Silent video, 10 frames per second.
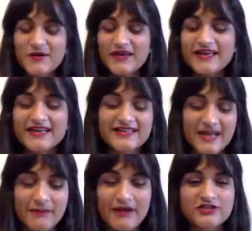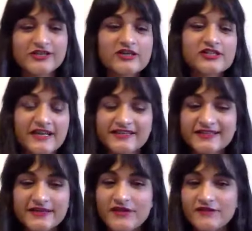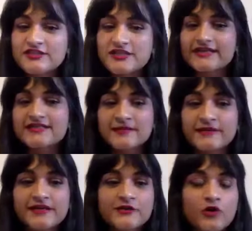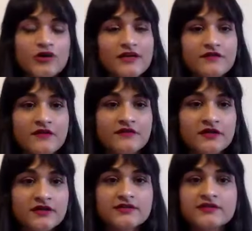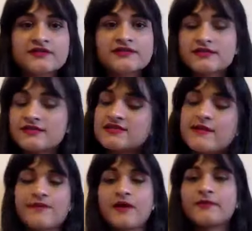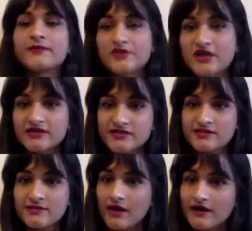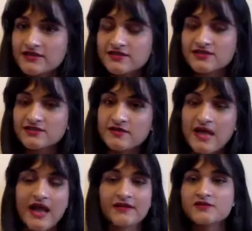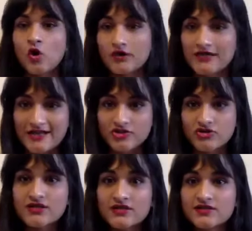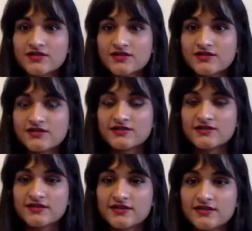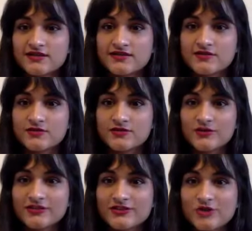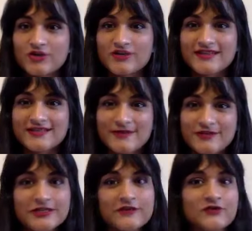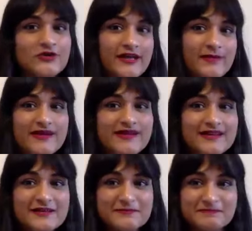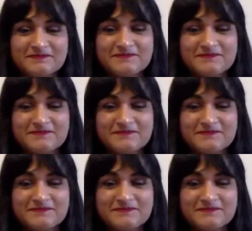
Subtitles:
Okay, great. I'm actually going to try that. I've never tried CBD oil. I've heard it's an upcoming product in the market, and it's all natural. So it's worth a shot, especially if you're recommending it.